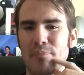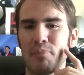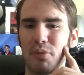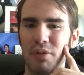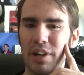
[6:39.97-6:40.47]

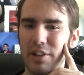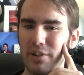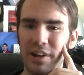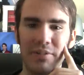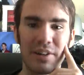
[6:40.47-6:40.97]
Boy,
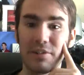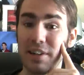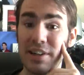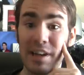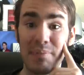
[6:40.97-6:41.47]
do I
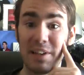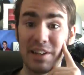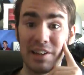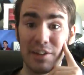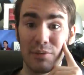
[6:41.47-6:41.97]
regret not
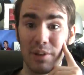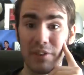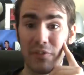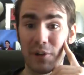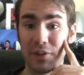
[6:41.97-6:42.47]
picking this one
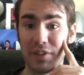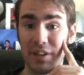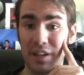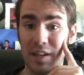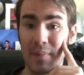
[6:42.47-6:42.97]
the first
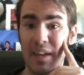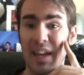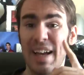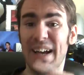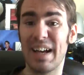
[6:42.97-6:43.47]
time.
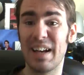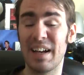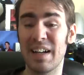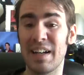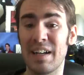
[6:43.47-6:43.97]

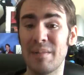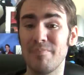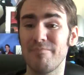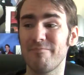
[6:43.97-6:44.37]
Where